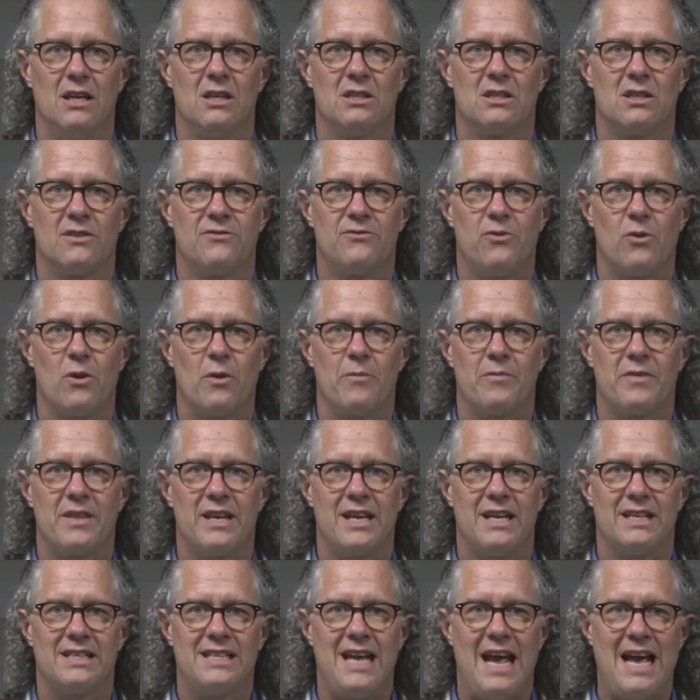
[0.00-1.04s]
to form the
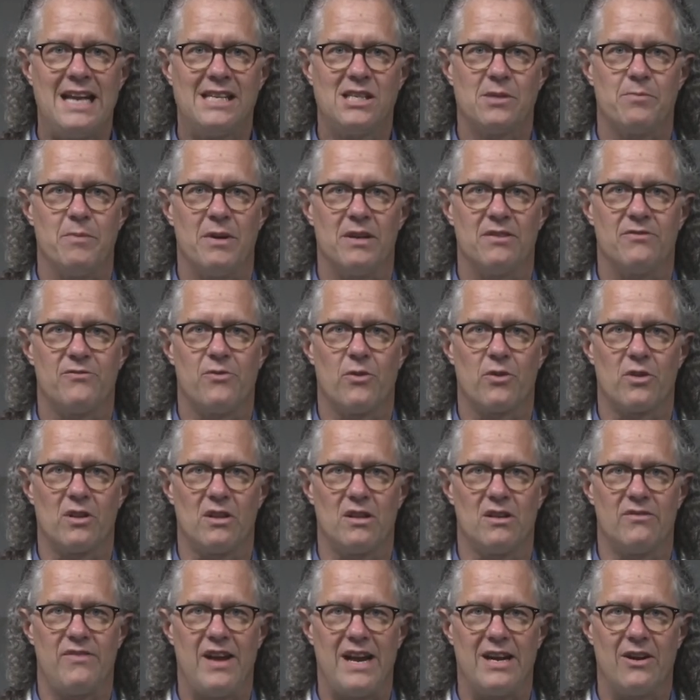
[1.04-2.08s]
attachment for the
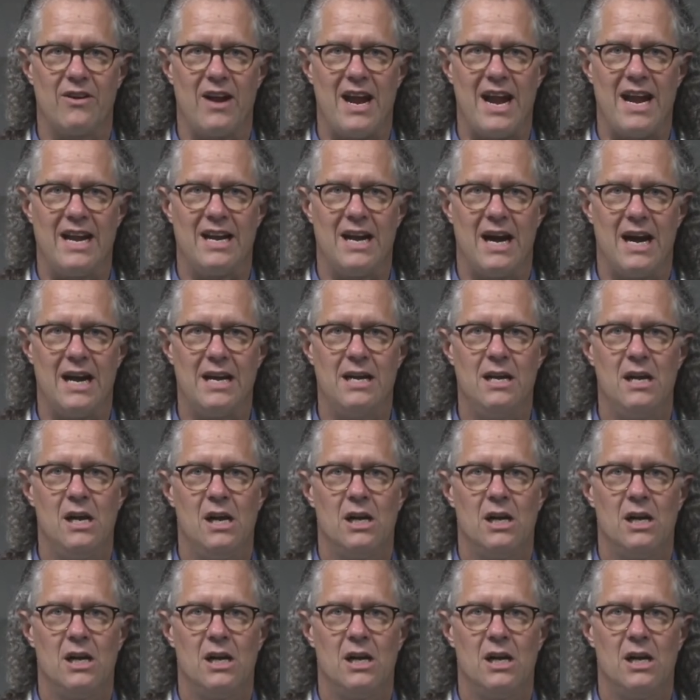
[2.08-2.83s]
levator ani